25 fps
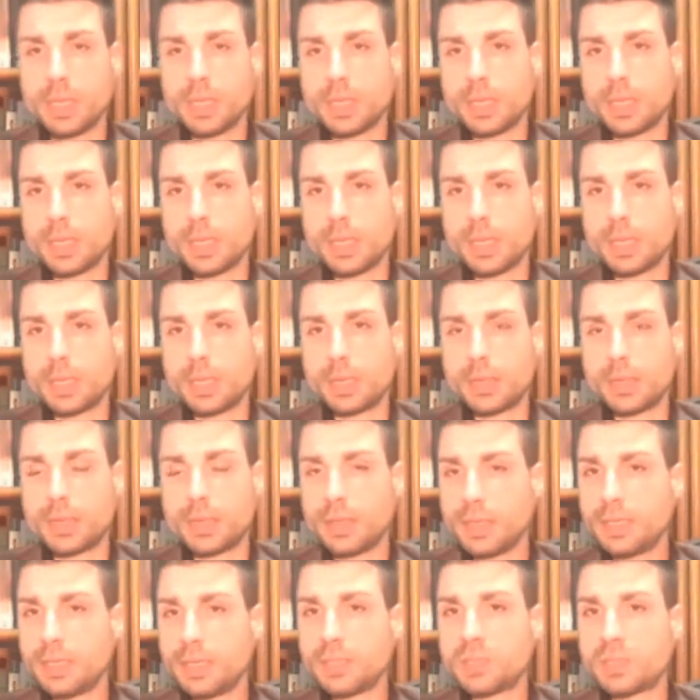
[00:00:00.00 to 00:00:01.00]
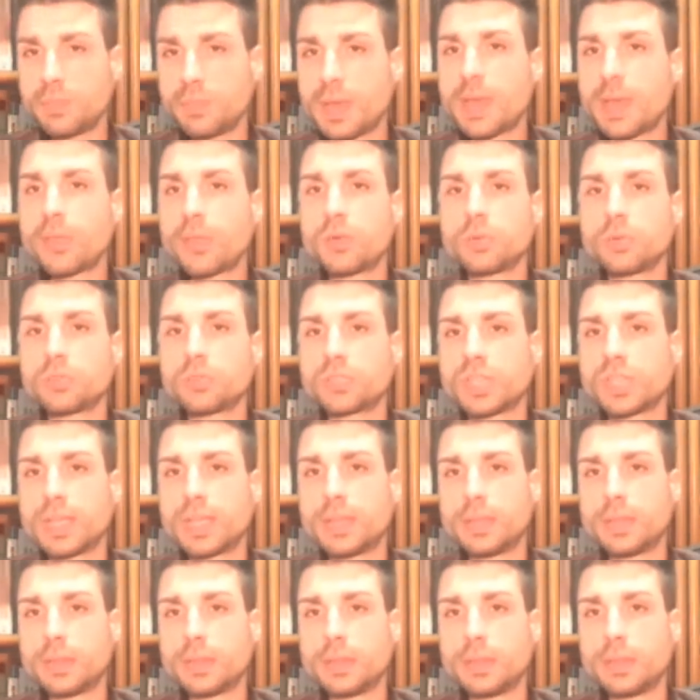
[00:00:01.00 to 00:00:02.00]
these matters
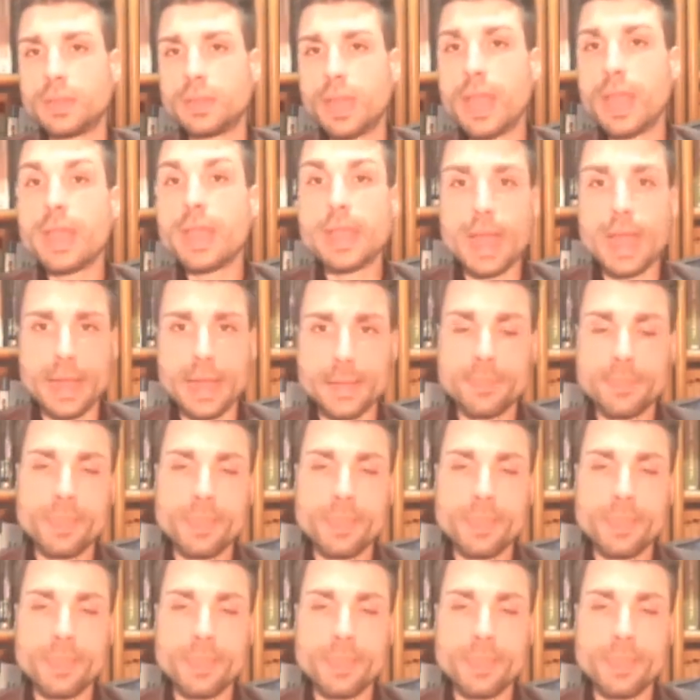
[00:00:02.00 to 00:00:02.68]
and AI?